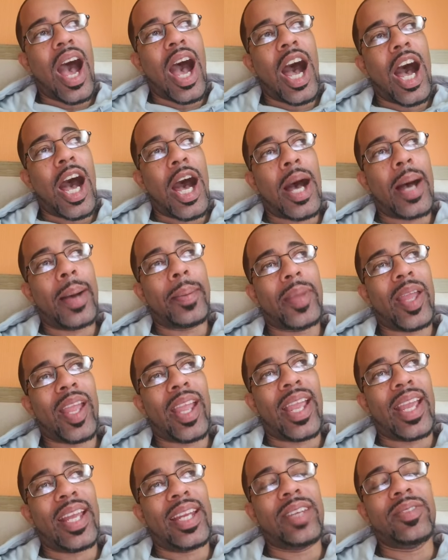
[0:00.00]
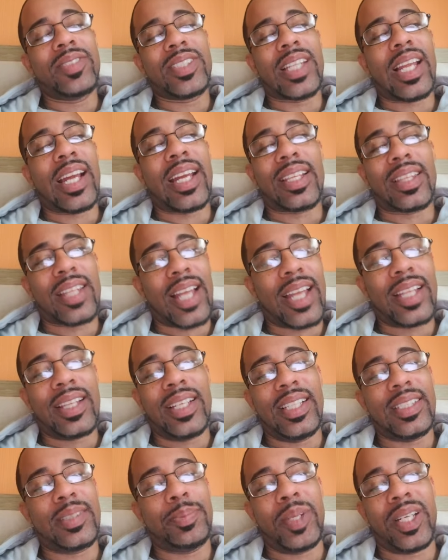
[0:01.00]
Um, and he was like,
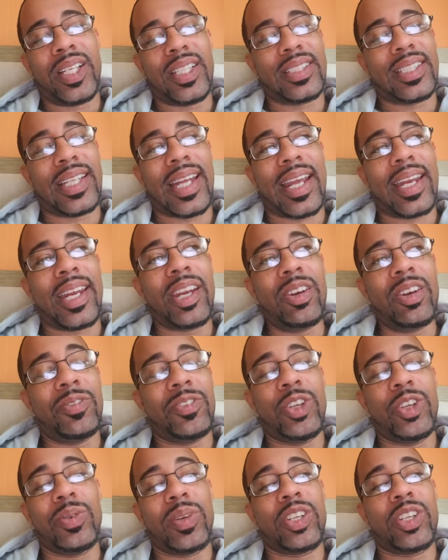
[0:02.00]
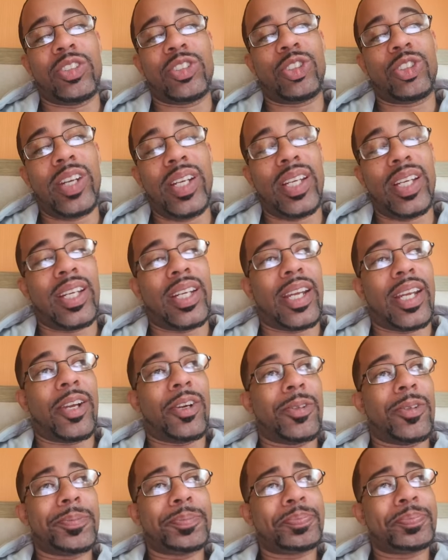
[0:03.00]
likely it's because of that interview and you're trending
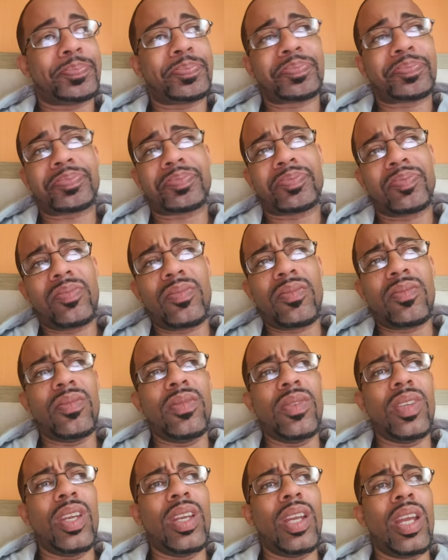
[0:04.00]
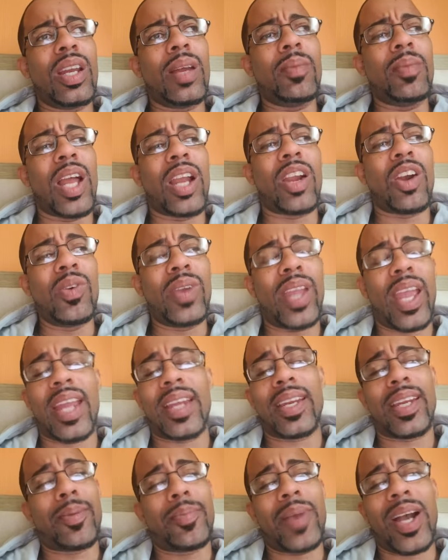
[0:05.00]
now. And I'm like,
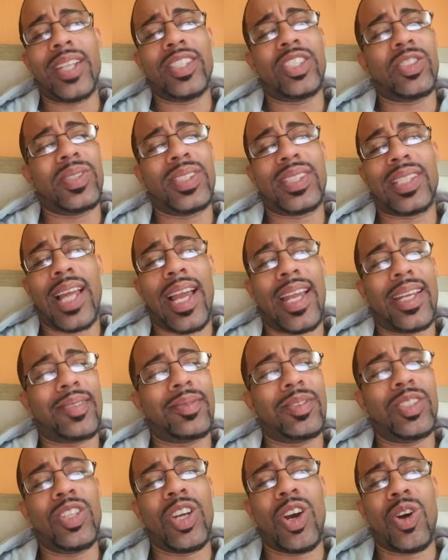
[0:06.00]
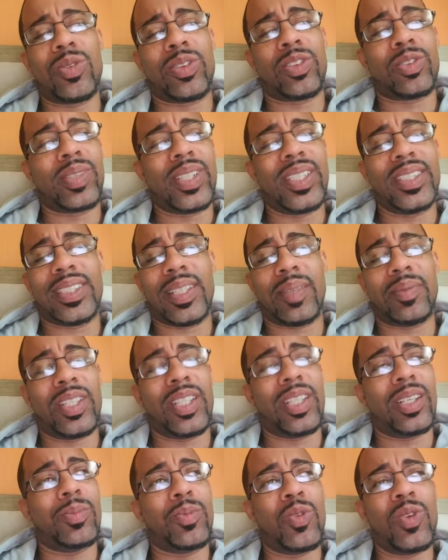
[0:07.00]
okay, now mind you, it's like, you know, three
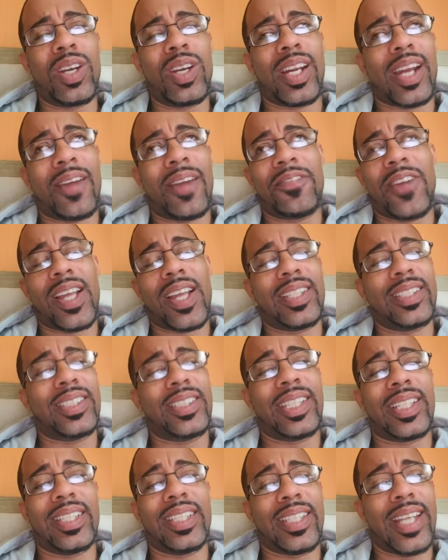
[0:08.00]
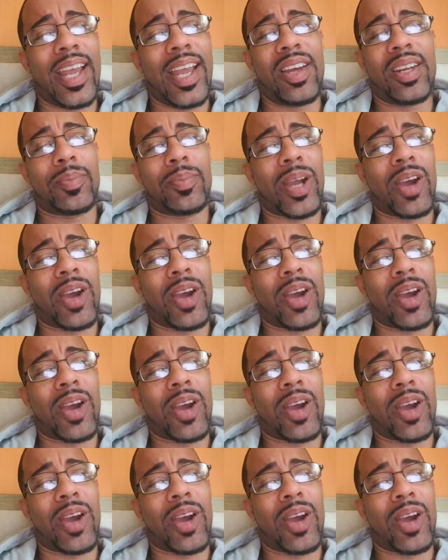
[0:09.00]
something in the morning. I finally took it down